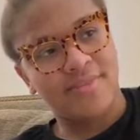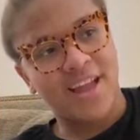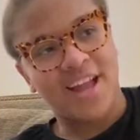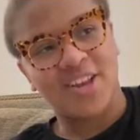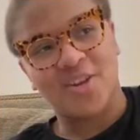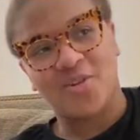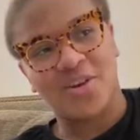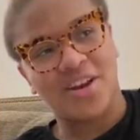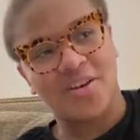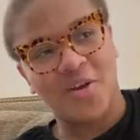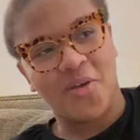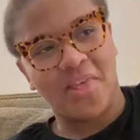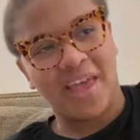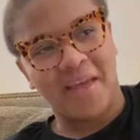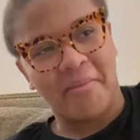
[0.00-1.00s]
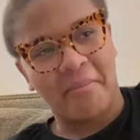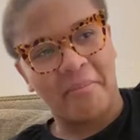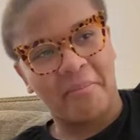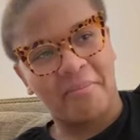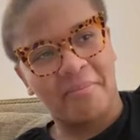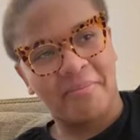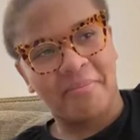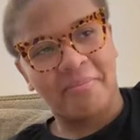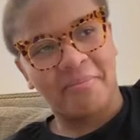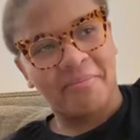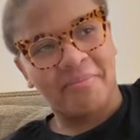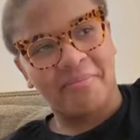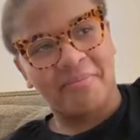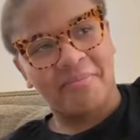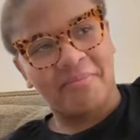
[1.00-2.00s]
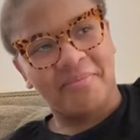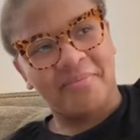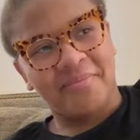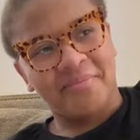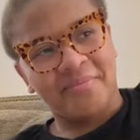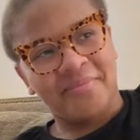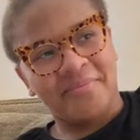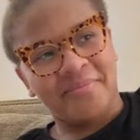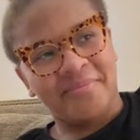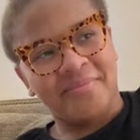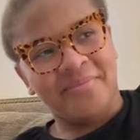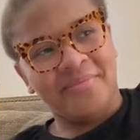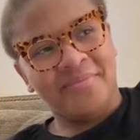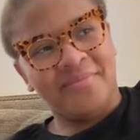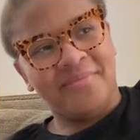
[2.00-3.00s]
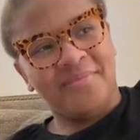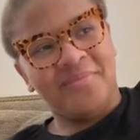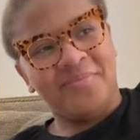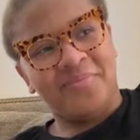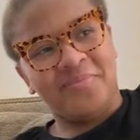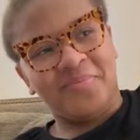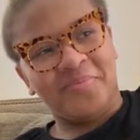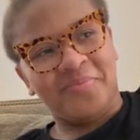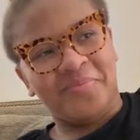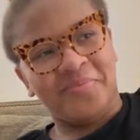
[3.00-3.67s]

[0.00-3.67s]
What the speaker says: And you didn't know that. I didn't, but I'm glad to know